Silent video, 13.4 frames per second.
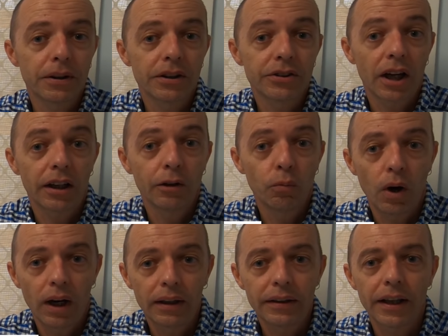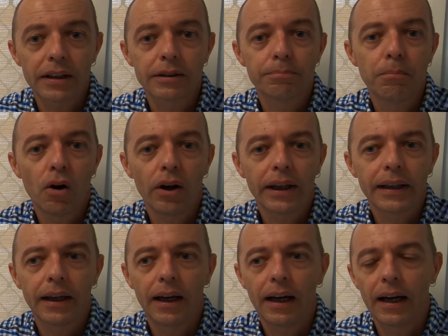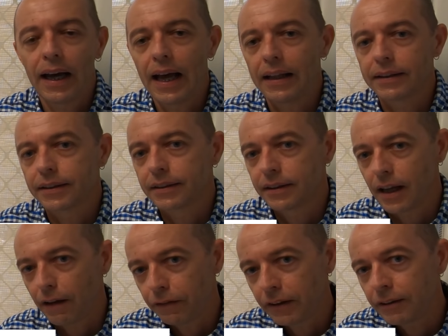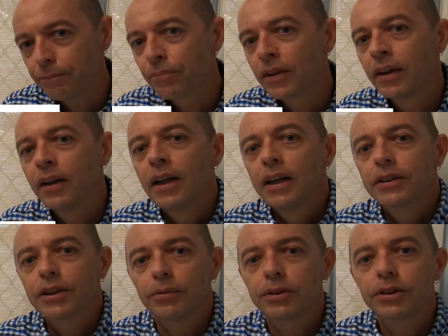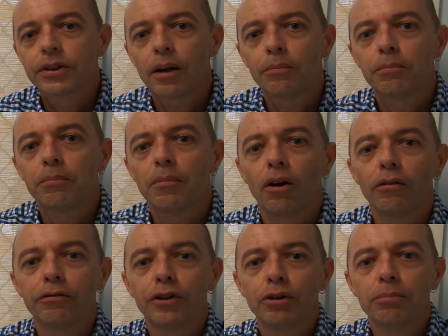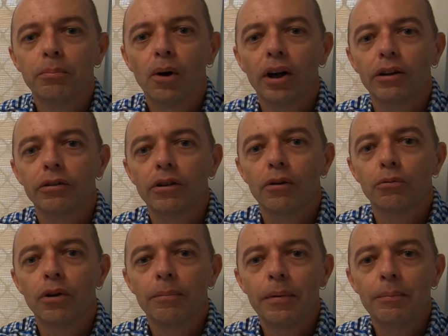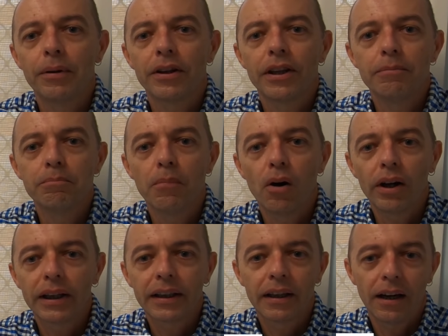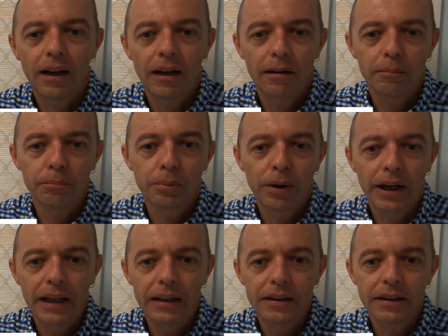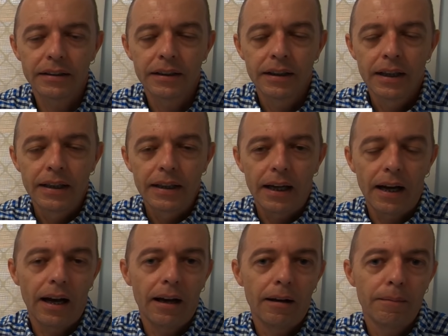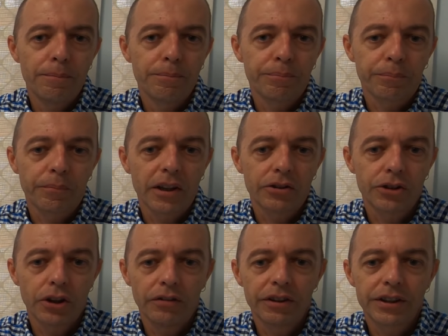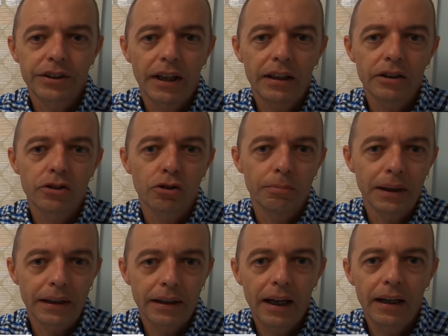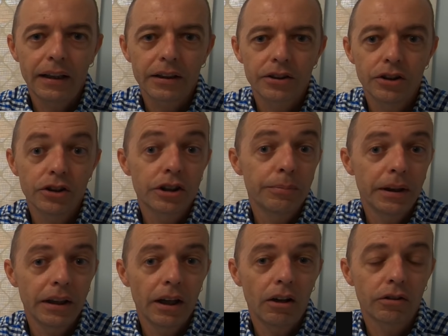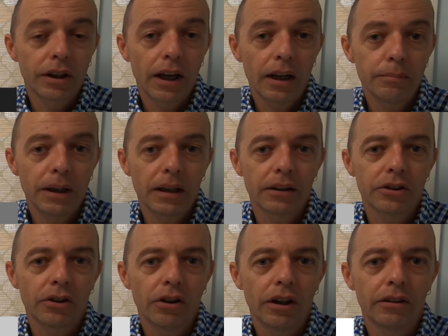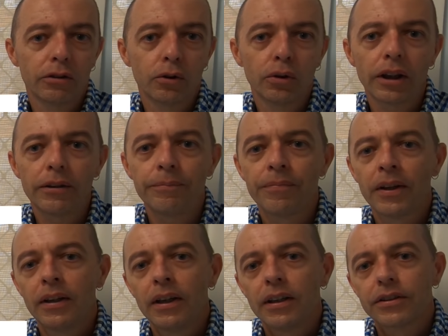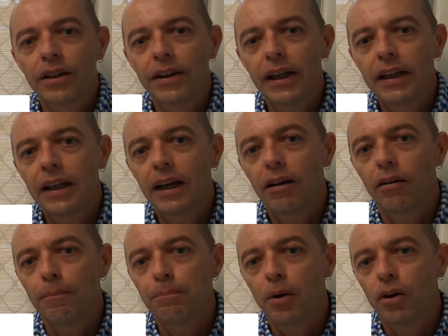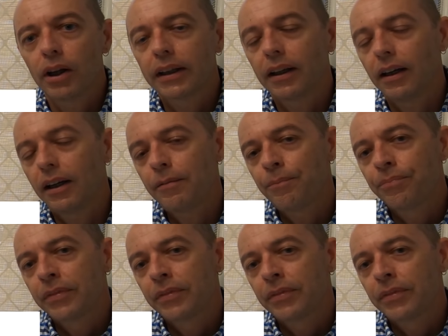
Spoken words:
there's only one, that's My Car at Stafford. So some of you might remember the My Car branded service centres or mechanics. Used to be the old Kmart Tyre and Auto. So they're now My Car.